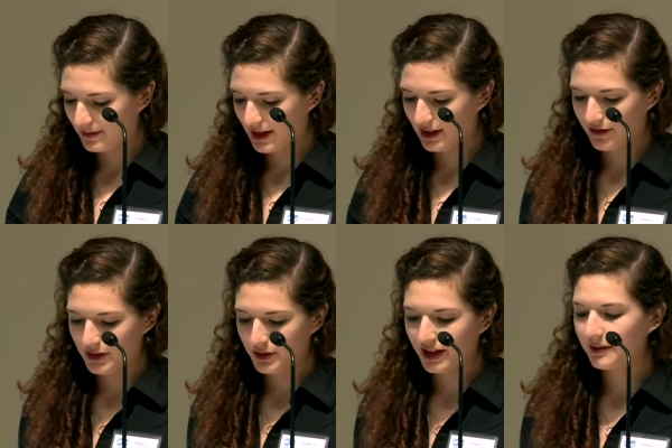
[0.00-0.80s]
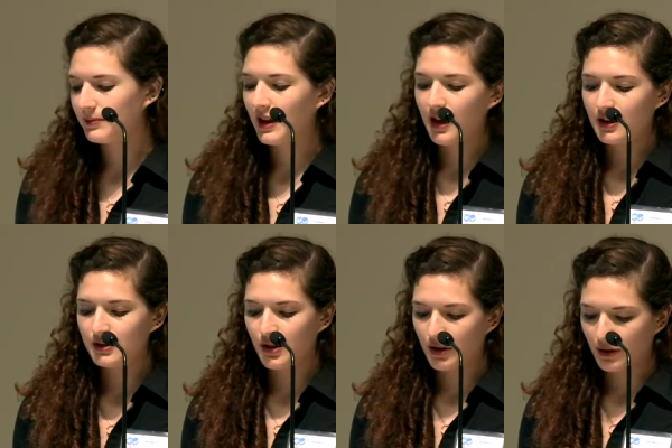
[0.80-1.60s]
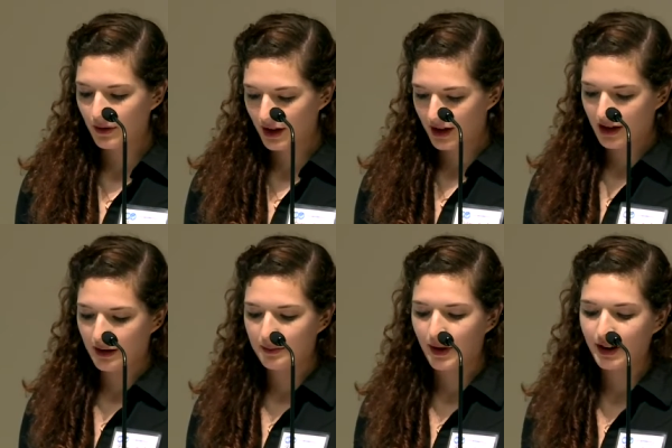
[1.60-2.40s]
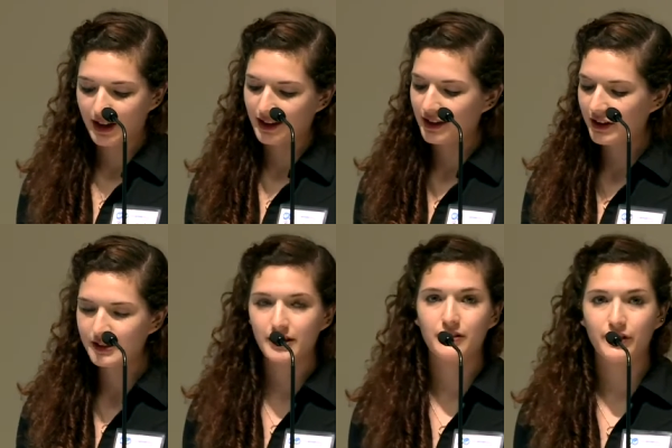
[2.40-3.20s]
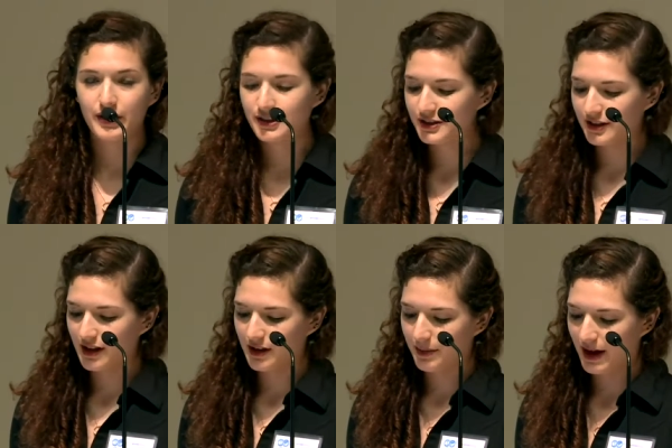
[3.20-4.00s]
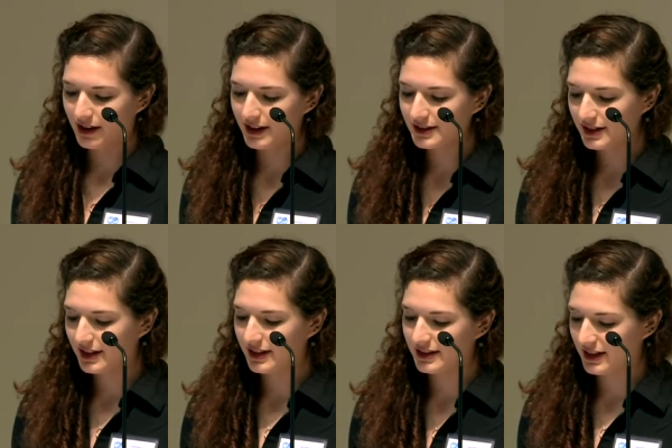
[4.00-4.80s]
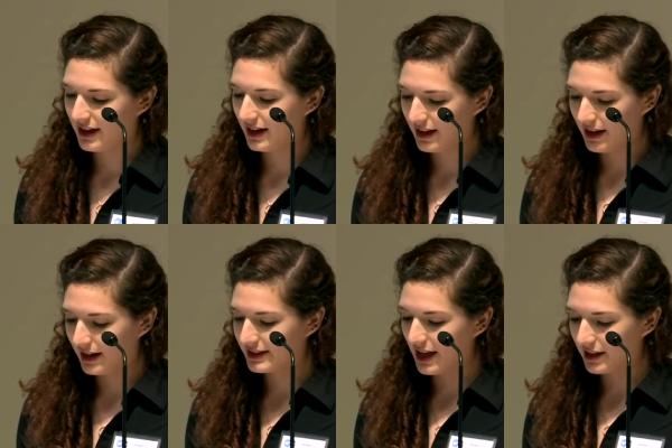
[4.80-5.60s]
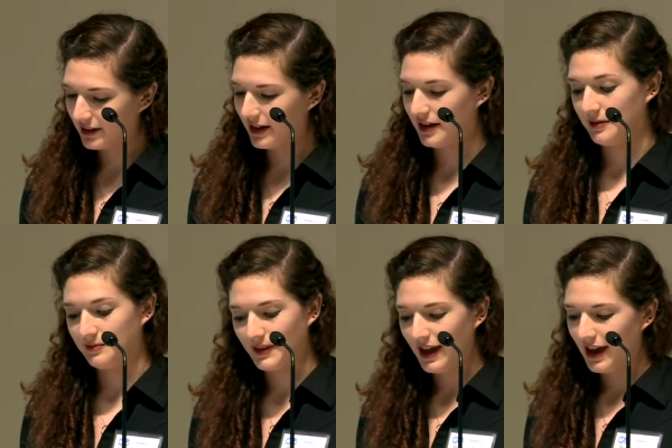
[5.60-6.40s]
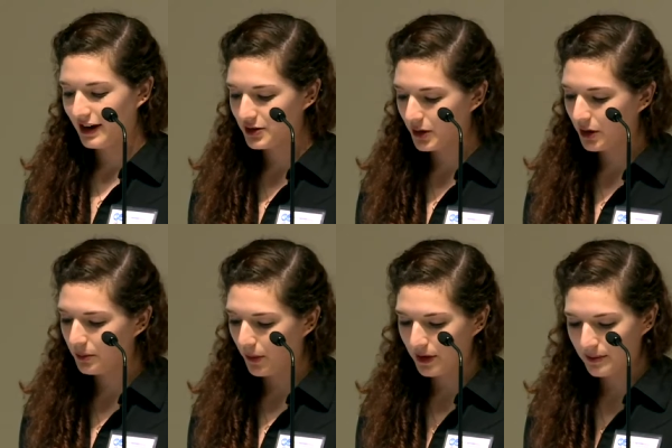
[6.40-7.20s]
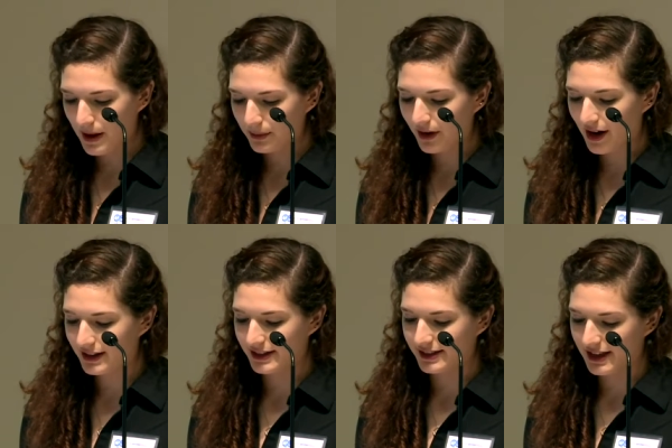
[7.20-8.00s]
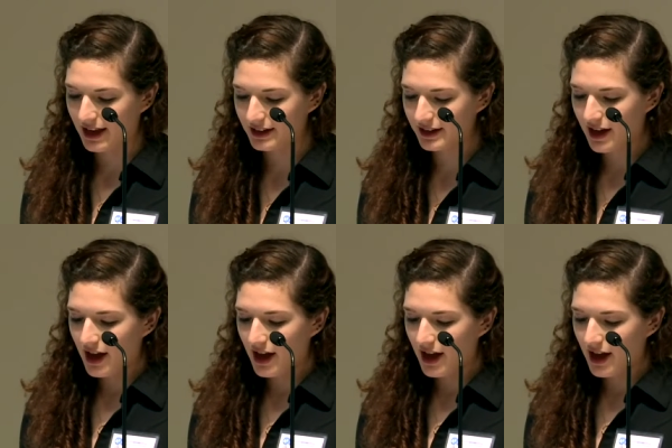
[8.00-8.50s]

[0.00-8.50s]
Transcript: individually. So Mark Engler is our first panelist. He is an editorial board member at Dissent,